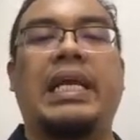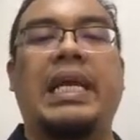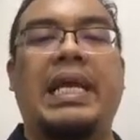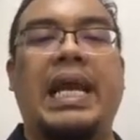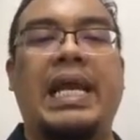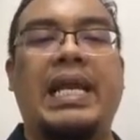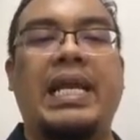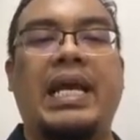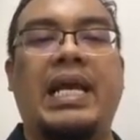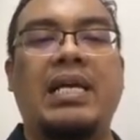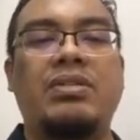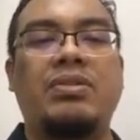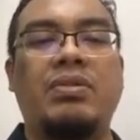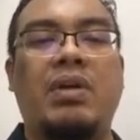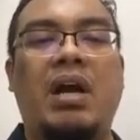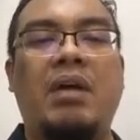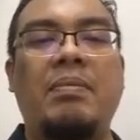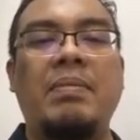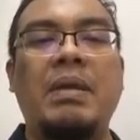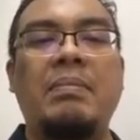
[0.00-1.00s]
And they ask you,
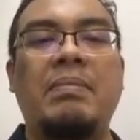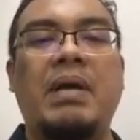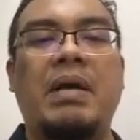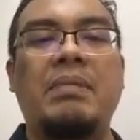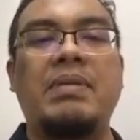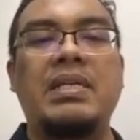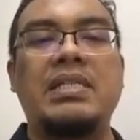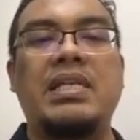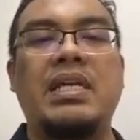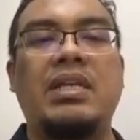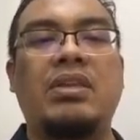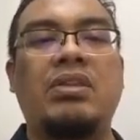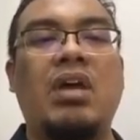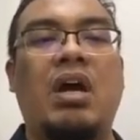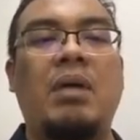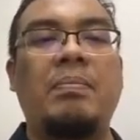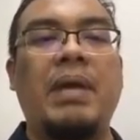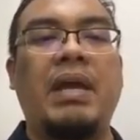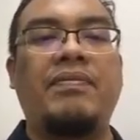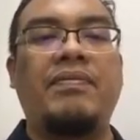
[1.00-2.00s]
how many marbles did
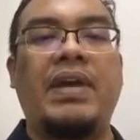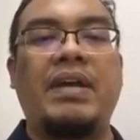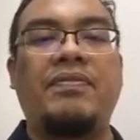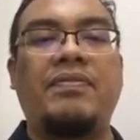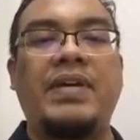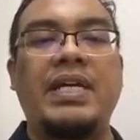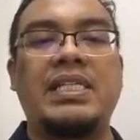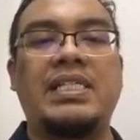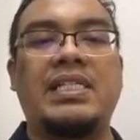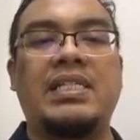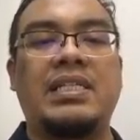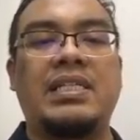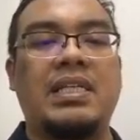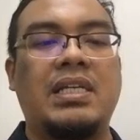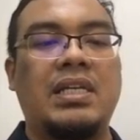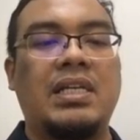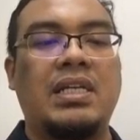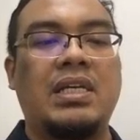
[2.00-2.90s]
Tom have at first?